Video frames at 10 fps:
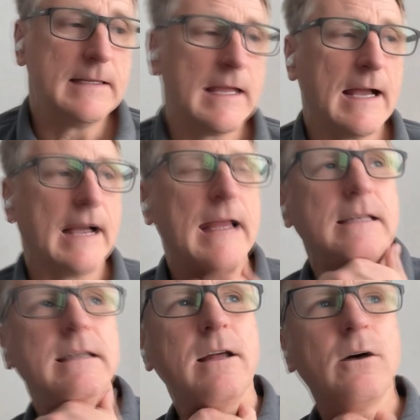yeah
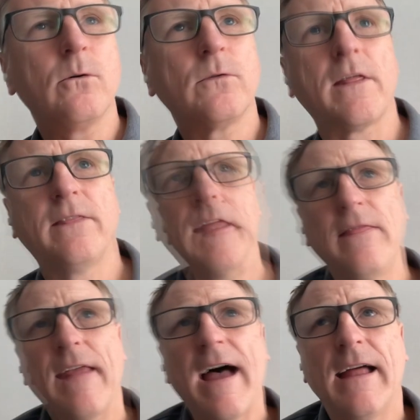and you know the
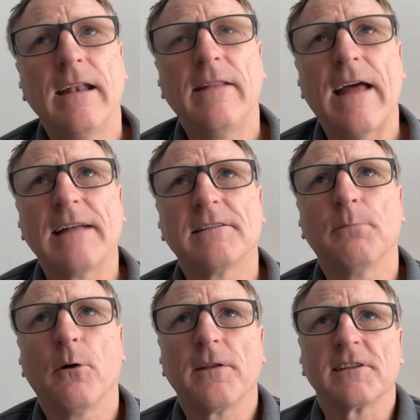and that that's
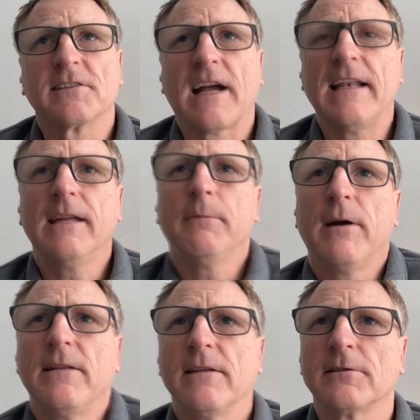both exciting
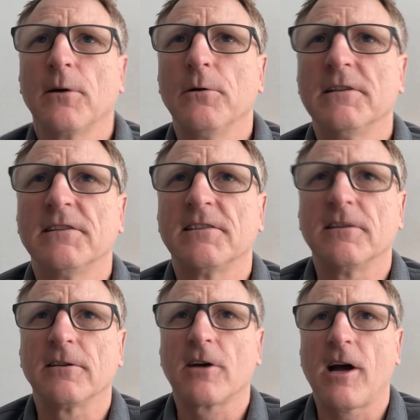but there's always this
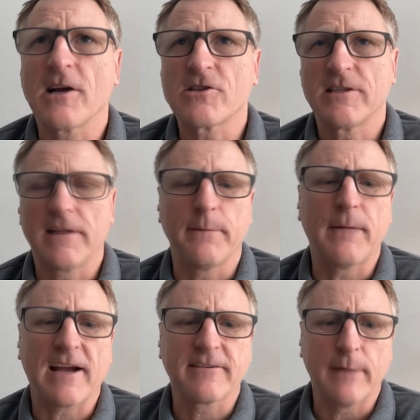little caution in the
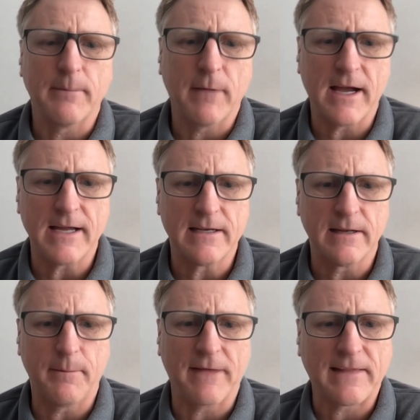back of my mind
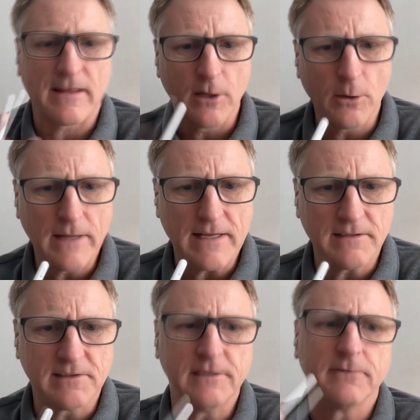about that low
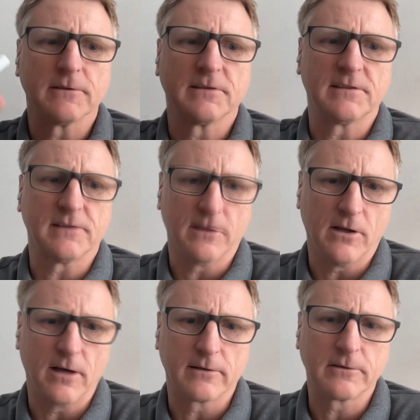latency versus the
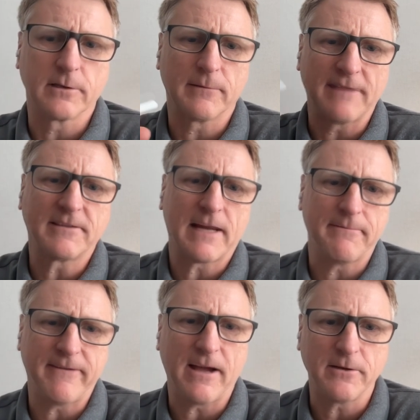long term
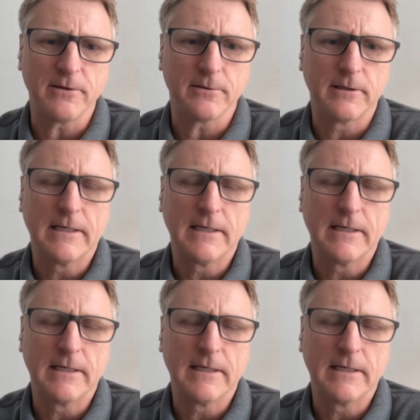lifetime value